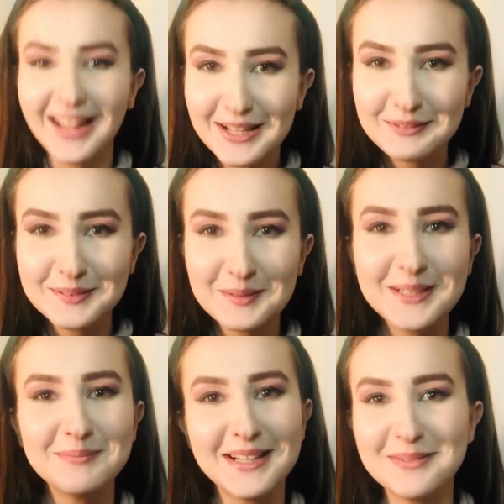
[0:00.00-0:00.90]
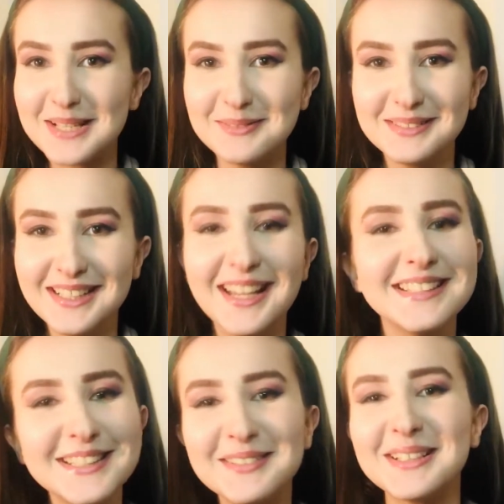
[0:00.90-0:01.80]
everyone, my name's Emily
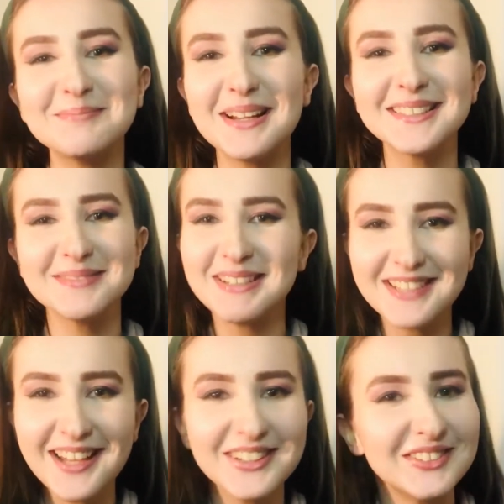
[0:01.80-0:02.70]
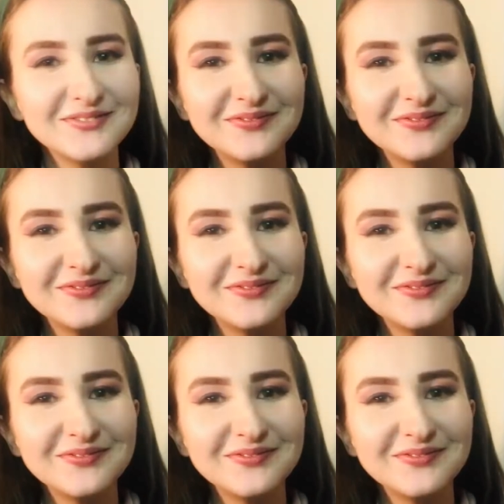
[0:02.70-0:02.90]
Knight and welcome back to my channel.